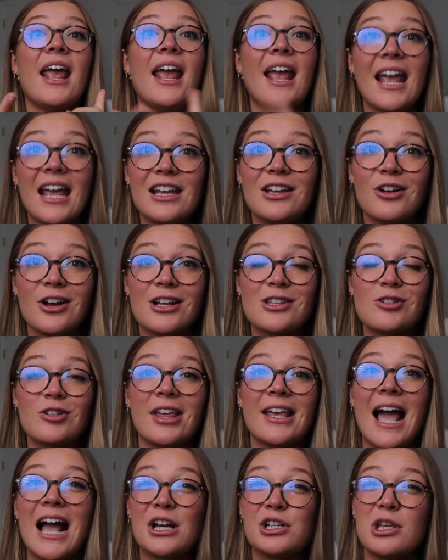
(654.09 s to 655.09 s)
and your hands are
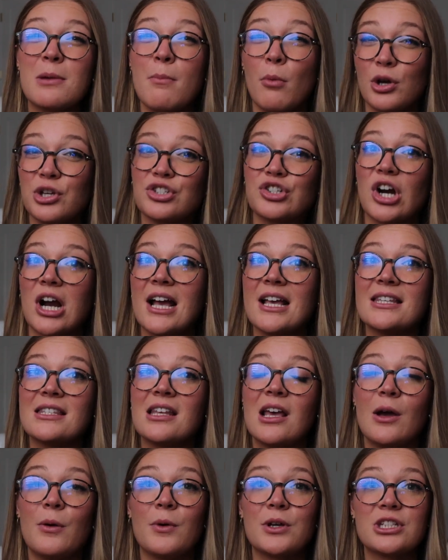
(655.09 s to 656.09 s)
like actually moisturized,
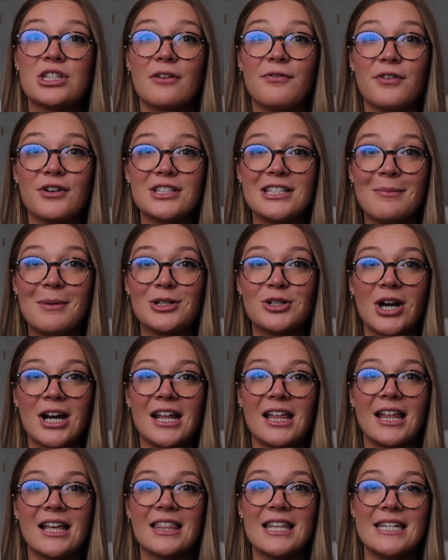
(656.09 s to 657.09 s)
which the first time I tried
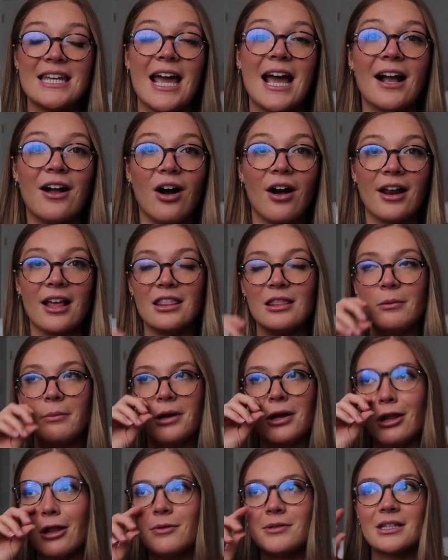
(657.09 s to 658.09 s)
it, like the day I got it in the
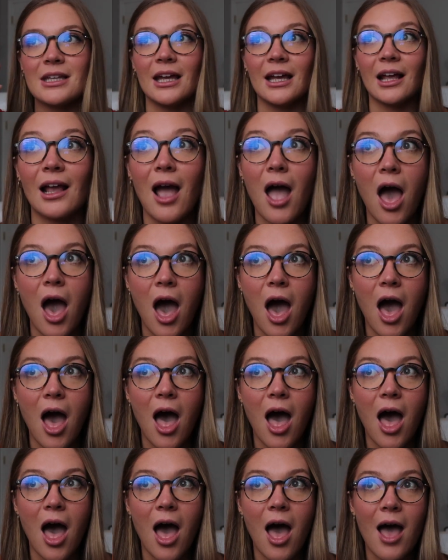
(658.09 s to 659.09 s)
mail, I was like,
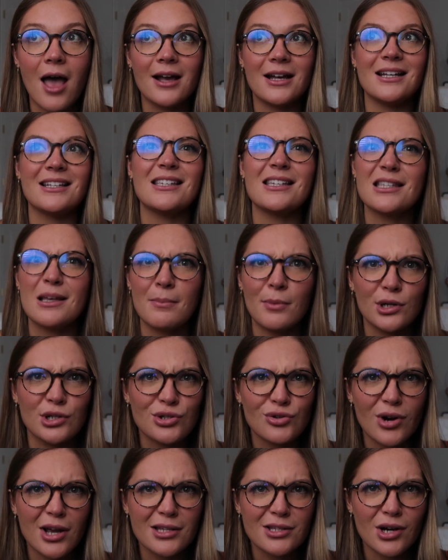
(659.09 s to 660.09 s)
is this a
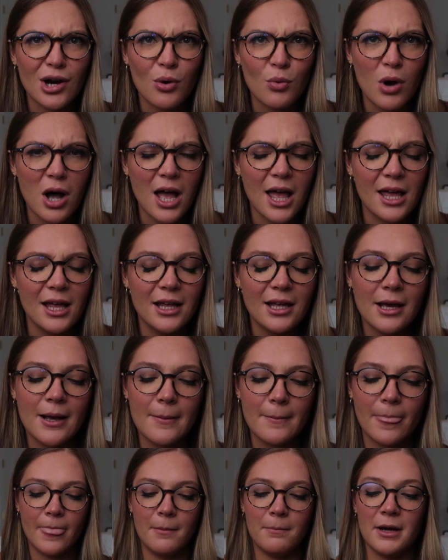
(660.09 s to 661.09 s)
moisturizer or what?
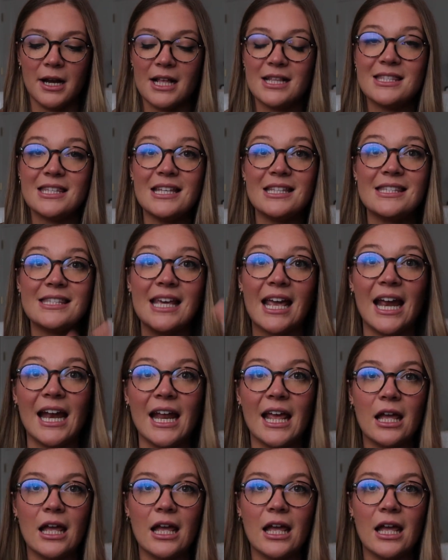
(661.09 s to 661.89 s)
But it's insane,